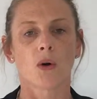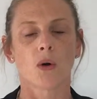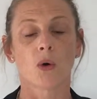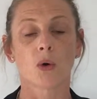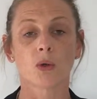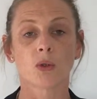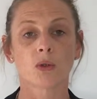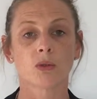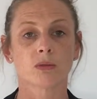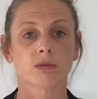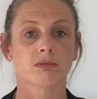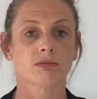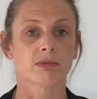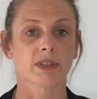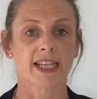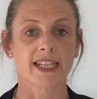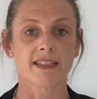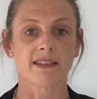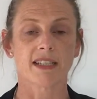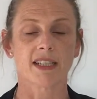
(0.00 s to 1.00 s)
all
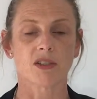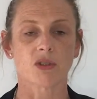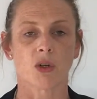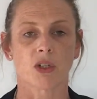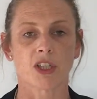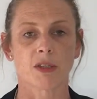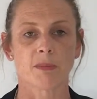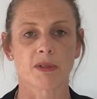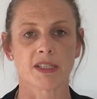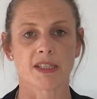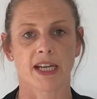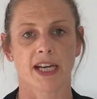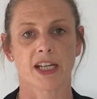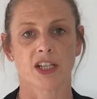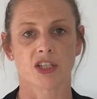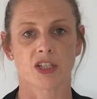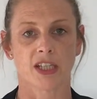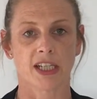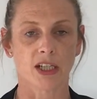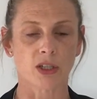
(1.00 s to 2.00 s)
leasing
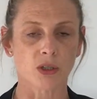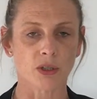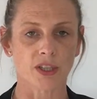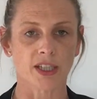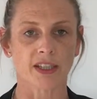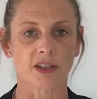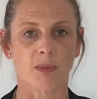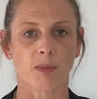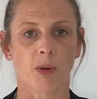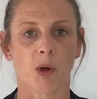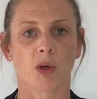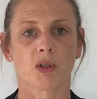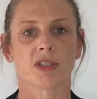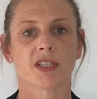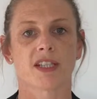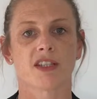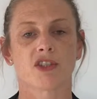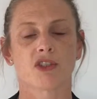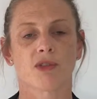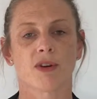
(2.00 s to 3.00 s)
documentation, including the
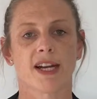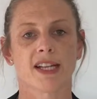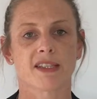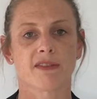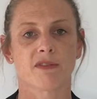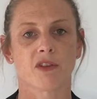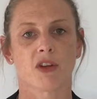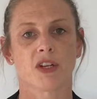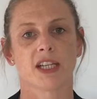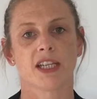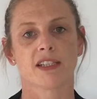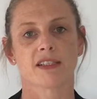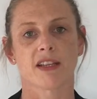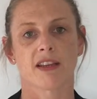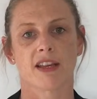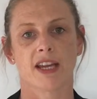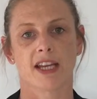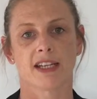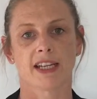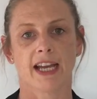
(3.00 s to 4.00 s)
bond, is transferred
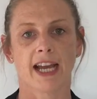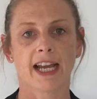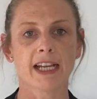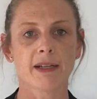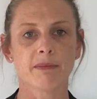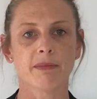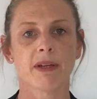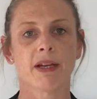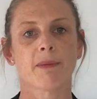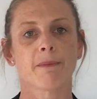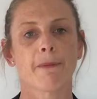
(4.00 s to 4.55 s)
into their name,